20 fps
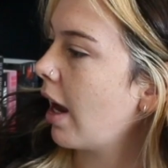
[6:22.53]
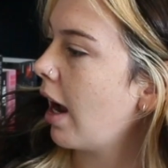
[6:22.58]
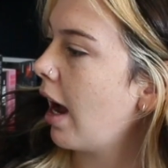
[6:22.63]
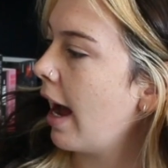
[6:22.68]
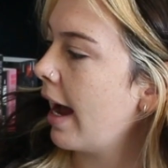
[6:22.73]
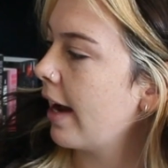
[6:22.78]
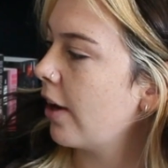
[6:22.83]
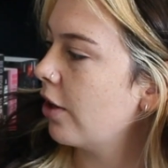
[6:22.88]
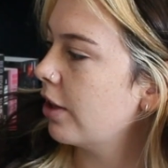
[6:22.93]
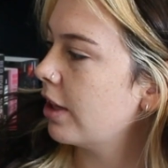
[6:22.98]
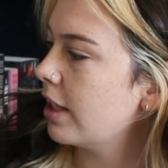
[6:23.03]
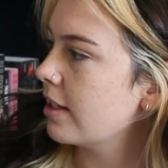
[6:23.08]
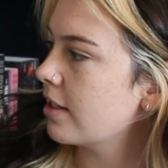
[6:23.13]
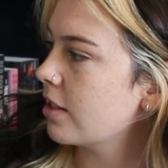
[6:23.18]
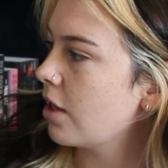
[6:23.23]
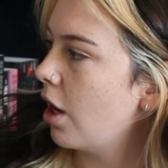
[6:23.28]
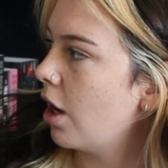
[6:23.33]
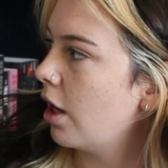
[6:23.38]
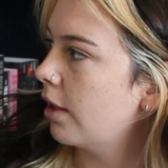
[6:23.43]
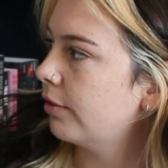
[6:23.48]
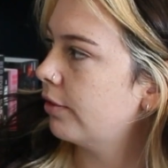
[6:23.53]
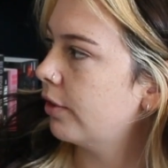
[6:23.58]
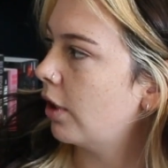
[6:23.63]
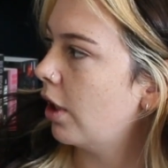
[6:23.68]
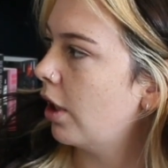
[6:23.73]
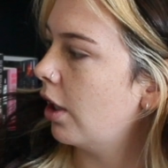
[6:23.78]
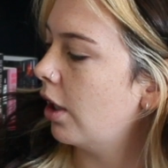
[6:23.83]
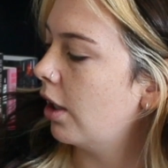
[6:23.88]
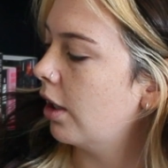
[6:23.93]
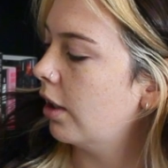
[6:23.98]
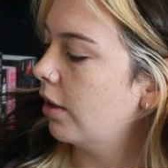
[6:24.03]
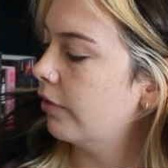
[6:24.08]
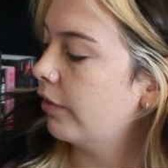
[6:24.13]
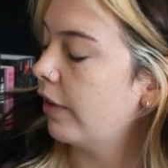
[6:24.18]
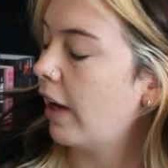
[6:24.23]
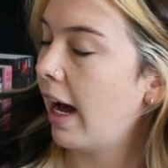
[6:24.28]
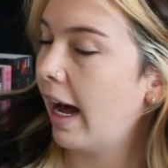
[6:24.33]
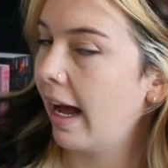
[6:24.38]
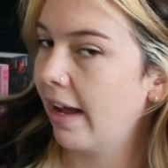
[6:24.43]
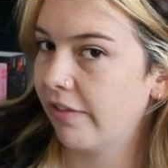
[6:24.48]
I got this off of
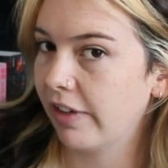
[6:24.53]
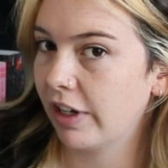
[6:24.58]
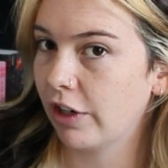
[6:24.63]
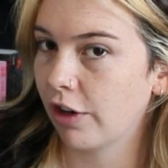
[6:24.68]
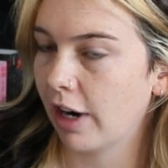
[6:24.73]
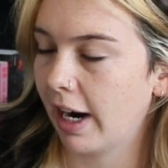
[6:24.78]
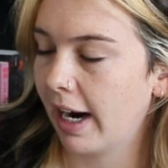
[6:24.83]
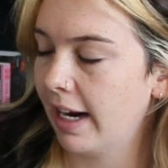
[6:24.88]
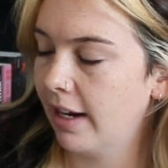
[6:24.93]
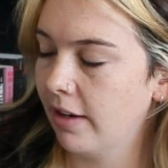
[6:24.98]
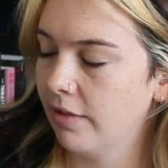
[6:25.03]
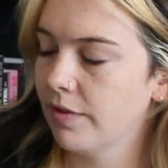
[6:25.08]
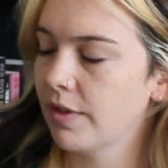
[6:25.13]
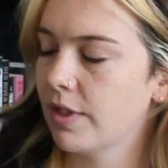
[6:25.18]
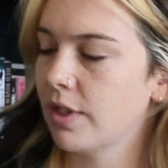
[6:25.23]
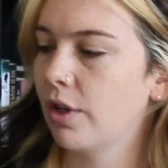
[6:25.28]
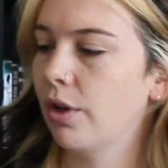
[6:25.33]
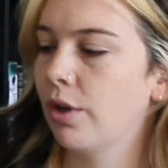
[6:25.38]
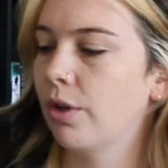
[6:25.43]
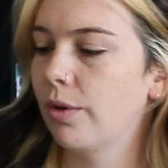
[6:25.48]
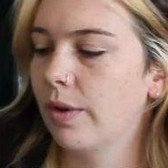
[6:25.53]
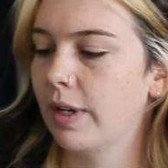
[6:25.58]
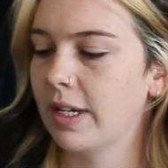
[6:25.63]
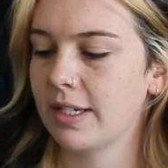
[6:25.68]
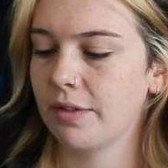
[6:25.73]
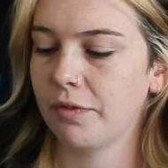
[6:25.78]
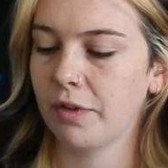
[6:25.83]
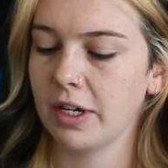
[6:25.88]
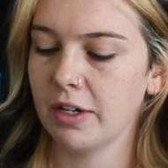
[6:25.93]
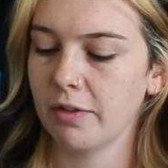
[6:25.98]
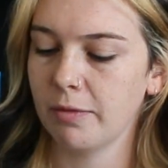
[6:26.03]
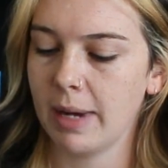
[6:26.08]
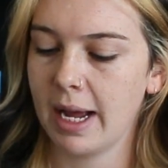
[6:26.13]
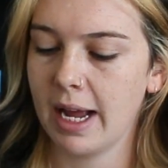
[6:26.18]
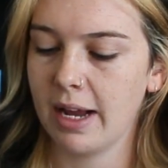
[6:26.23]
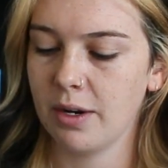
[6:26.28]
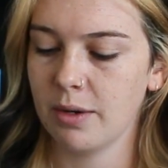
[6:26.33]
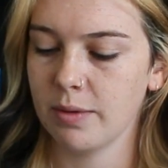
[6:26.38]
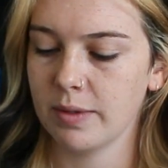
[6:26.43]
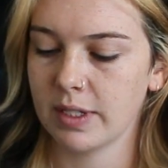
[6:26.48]
Ivy Graves, who is a friend of
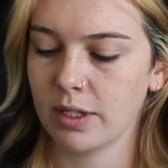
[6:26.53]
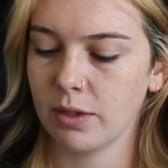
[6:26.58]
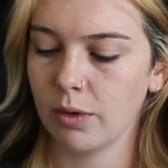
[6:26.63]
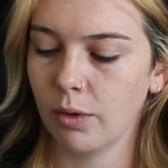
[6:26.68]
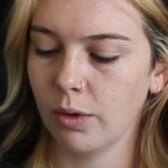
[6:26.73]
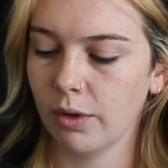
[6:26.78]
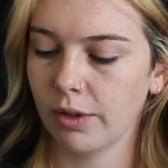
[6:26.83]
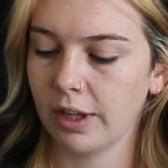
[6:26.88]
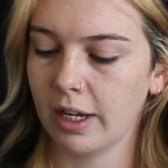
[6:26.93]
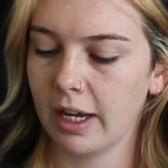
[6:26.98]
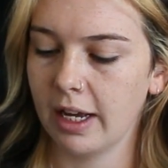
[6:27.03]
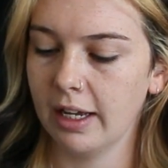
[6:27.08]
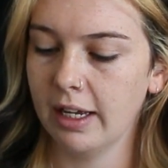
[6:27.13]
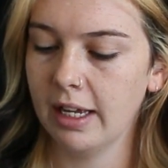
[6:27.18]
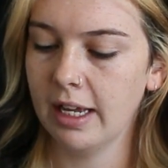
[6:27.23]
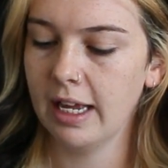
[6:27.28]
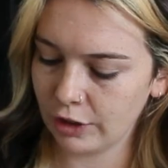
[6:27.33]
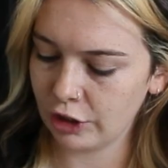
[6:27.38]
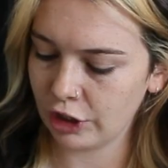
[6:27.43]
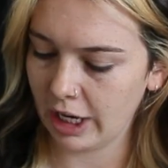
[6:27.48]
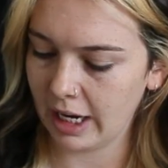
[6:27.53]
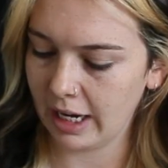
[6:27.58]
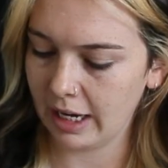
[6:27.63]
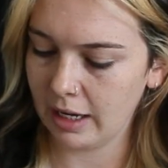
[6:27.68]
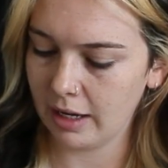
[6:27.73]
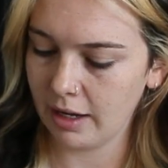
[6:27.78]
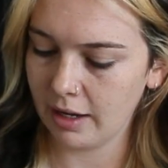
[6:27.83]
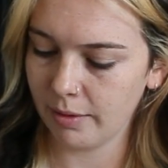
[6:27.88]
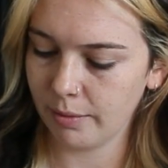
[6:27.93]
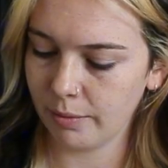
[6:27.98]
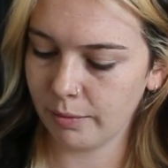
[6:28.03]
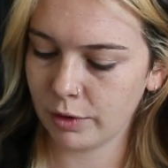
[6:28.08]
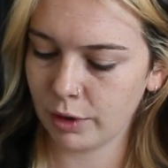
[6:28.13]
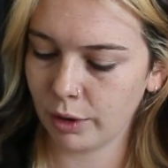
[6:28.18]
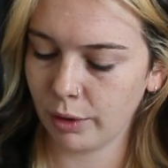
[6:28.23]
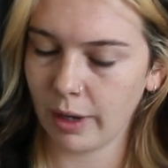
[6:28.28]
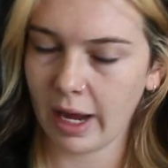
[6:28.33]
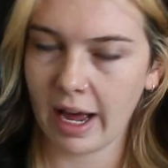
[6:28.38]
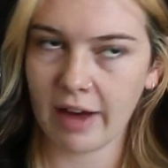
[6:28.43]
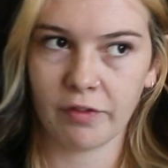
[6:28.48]
mine who is an author. She,
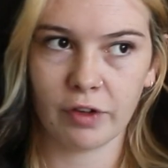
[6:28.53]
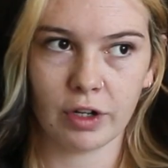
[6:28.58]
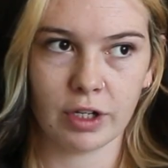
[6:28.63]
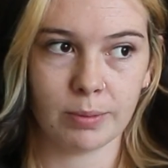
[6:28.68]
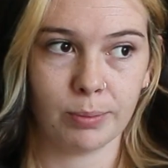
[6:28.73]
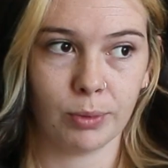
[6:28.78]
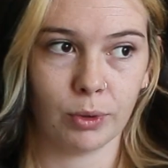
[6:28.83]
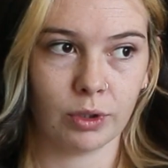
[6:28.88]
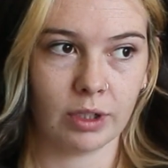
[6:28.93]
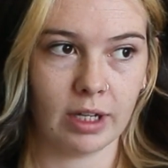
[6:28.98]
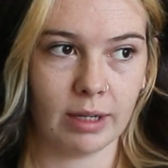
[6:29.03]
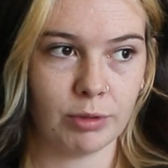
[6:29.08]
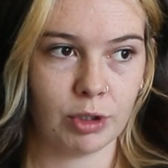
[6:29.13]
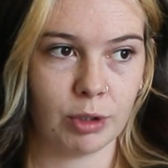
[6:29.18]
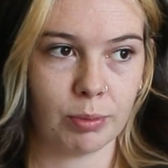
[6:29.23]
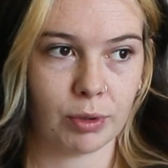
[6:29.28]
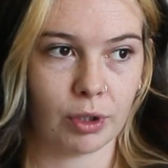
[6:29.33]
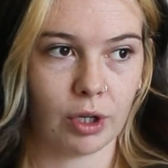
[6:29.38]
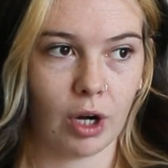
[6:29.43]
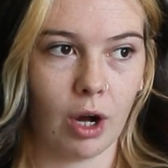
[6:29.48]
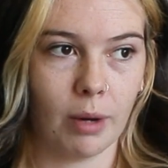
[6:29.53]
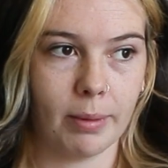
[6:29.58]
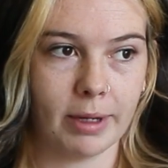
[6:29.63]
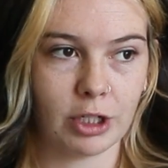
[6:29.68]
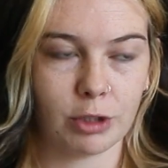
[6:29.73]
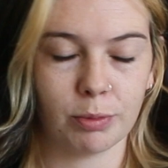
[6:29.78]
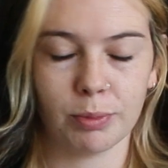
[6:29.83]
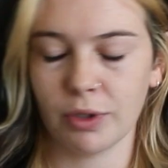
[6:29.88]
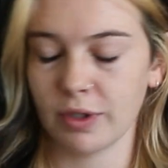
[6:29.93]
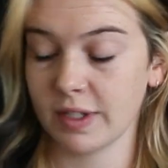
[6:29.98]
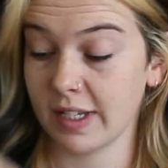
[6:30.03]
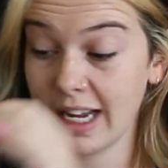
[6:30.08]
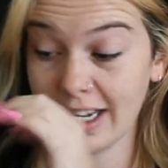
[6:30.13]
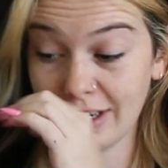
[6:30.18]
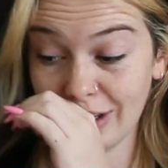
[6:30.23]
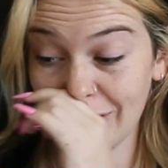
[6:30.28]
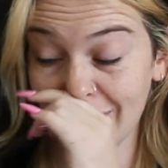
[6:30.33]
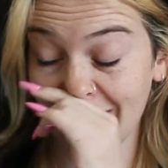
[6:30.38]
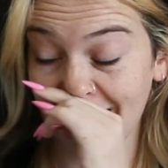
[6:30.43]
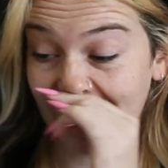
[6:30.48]
to our first book club, she brought a whole bunch of books and
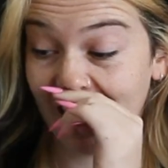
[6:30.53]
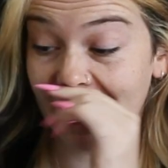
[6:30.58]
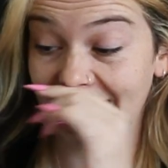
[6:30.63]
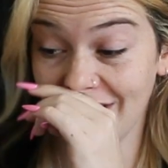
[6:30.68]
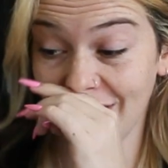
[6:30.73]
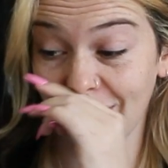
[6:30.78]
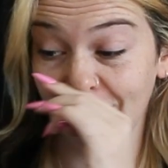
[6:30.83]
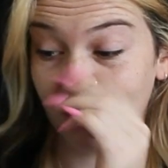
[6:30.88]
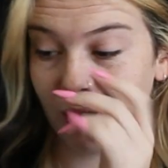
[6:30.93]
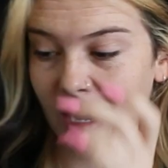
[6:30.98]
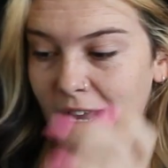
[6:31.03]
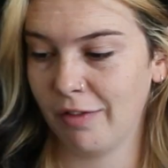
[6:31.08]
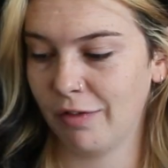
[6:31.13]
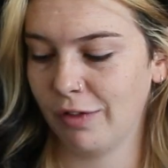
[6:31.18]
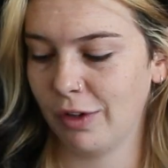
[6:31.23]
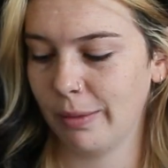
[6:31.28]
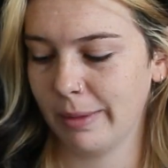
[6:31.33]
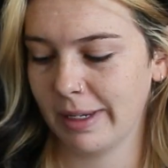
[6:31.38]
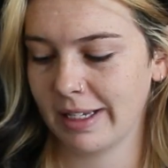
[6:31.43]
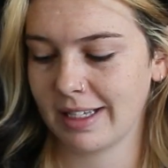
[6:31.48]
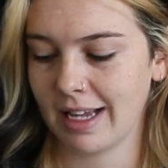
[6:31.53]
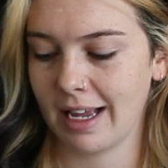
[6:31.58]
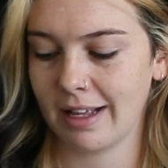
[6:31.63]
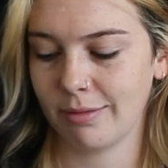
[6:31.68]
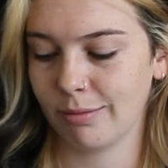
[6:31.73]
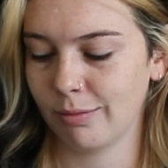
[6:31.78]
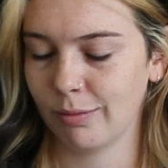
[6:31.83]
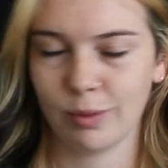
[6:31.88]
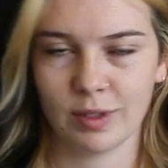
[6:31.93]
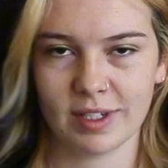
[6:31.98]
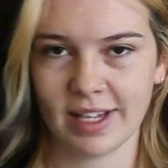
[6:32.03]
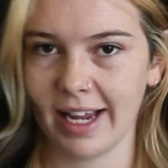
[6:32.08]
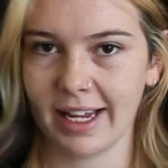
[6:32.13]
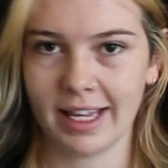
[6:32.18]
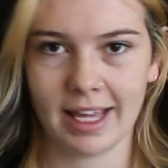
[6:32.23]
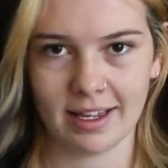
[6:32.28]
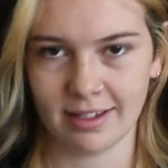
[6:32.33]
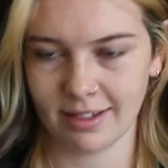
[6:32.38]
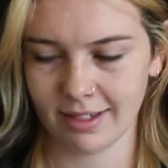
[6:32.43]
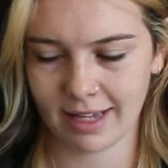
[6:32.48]
I took quite a few because I was like,
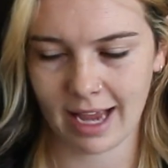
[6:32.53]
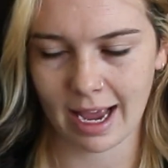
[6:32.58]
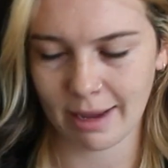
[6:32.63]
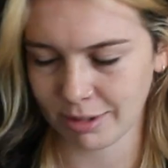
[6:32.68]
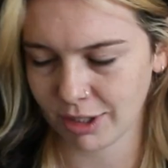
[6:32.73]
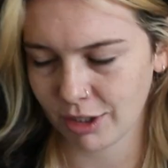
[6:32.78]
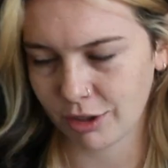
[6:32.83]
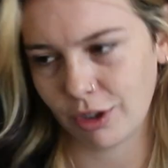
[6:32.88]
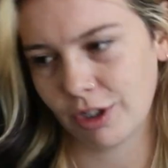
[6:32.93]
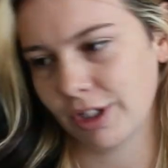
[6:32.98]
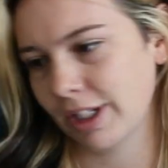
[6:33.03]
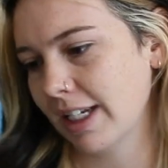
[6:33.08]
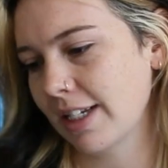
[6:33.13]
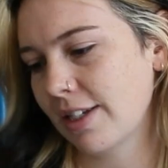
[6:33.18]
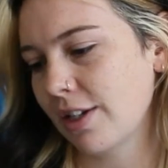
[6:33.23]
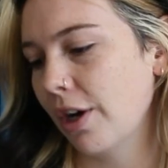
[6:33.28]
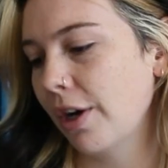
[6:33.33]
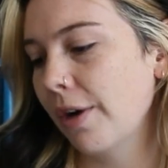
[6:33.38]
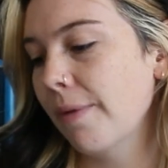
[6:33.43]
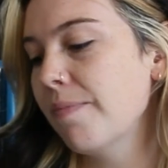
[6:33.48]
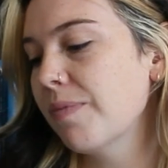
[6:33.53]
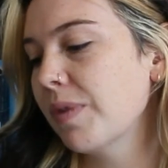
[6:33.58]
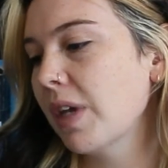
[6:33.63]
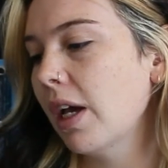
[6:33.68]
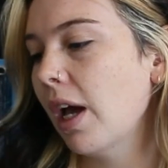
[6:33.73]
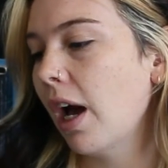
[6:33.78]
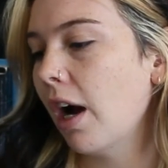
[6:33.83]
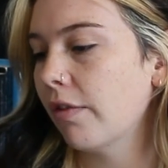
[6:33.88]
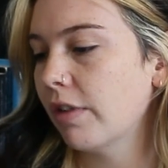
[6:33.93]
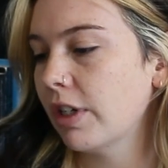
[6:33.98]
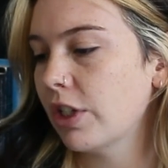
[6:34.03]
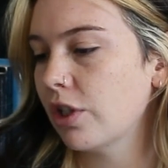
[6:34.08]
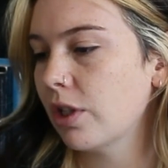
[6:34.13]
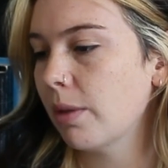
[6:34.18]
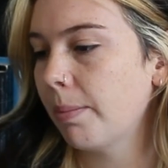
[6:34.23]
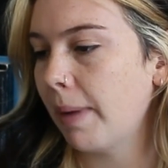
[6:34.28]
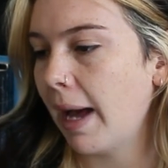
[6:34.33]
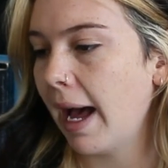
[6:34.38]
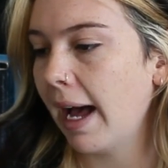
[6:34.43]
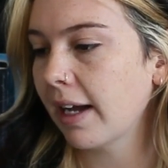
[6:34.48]
yes, absolutely. So I'll read you the
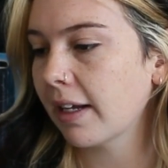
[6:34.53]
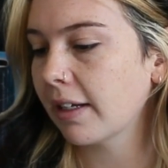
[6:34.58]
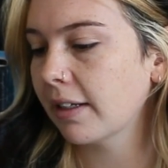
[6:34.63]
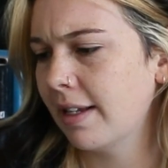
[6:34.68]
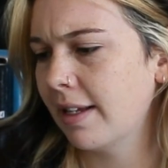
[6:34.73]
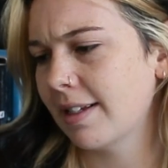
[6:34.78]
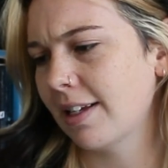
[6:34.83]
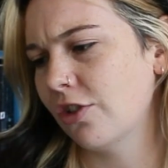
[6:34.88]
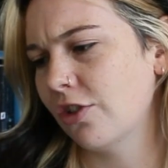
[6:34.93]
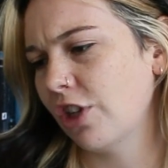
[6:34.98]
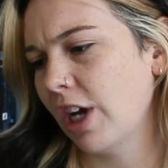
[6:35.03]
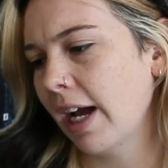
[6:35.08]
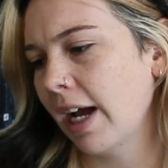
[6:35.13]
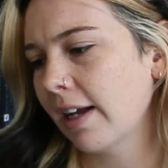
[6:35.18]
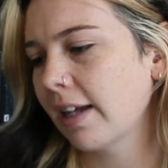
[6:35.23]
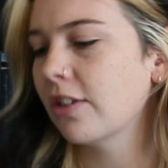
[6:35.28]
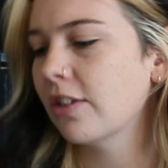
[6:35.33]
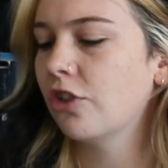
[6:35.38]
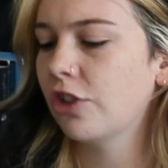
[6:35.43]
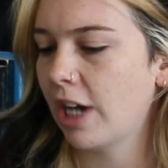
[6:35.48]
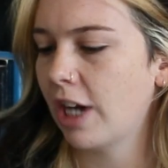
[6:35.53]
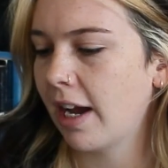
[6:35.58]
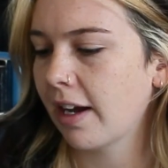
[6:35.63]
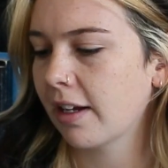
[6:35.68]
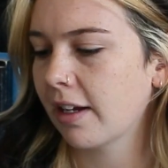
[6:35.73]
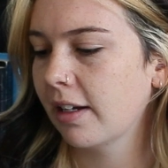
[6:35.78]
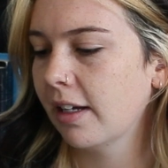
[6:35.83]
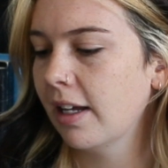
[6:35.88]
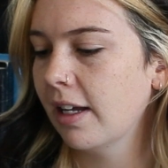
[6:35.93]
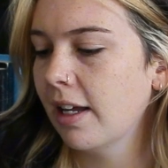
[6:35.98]
back. Is it Jack? Jack.